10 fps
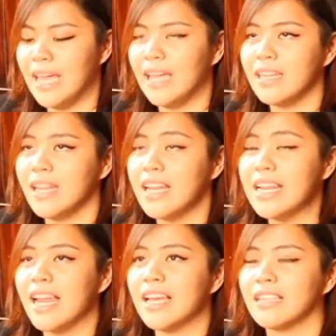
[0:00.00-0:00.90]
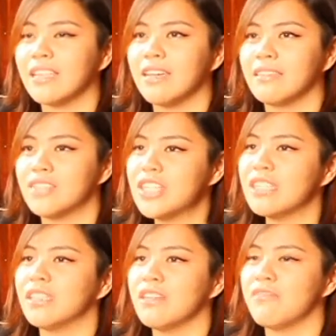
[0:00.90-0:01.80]
And unlike the
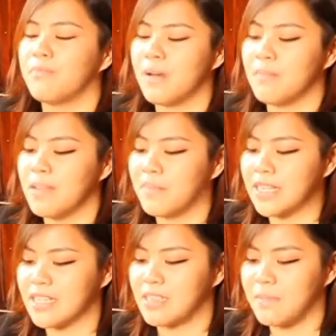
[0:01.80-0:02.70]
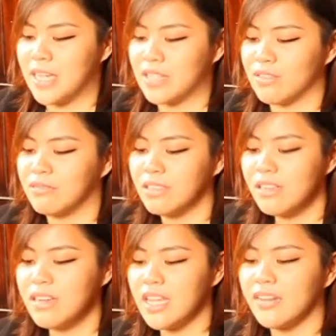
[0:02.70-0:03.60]
Trinity of public participation,
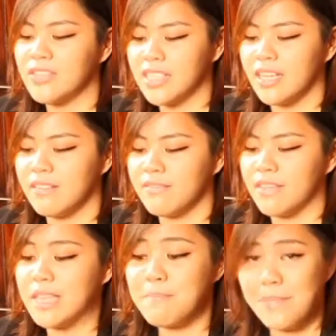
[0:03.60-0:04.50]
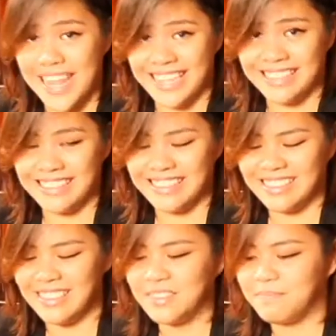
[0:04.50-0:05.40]
theory of self in place
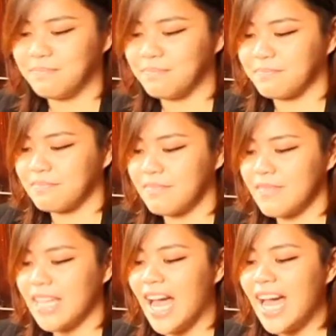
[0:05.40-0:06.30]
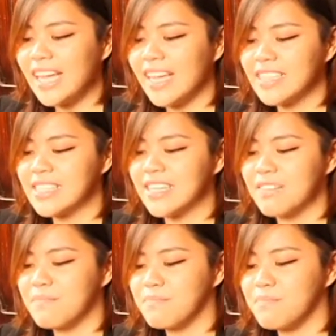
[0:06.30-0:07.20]
highlights
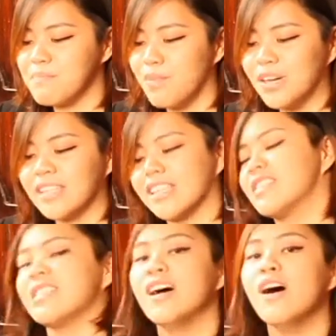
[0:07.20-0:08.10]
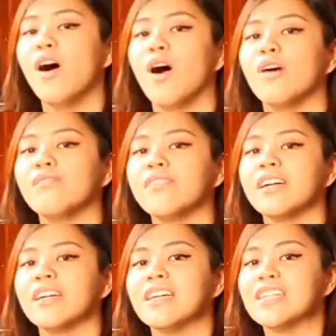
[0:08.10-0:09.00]
the importance of
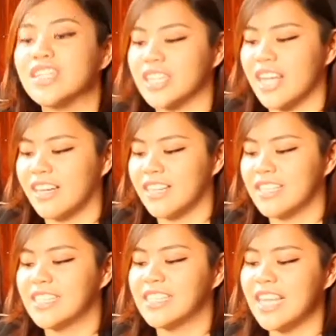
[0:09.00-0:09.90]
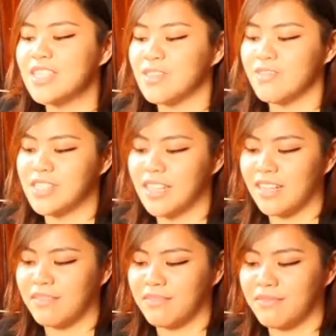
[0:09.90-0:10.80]
the shared sense of
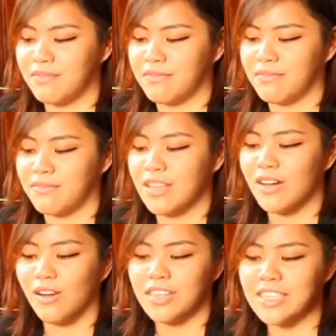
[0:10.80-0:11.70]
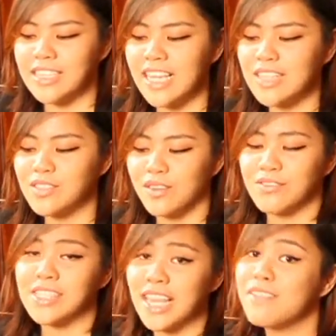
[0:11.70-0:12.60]
self, or sense of
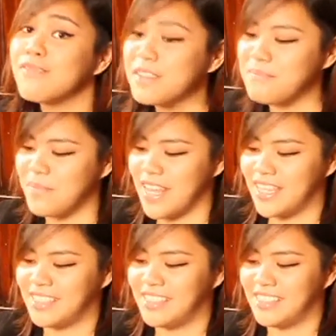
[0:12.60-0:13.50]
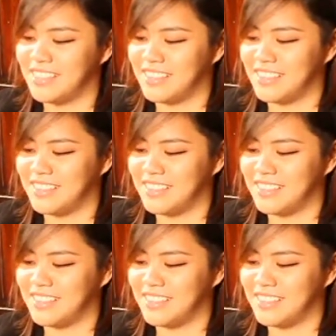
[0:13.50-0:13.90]
self in place.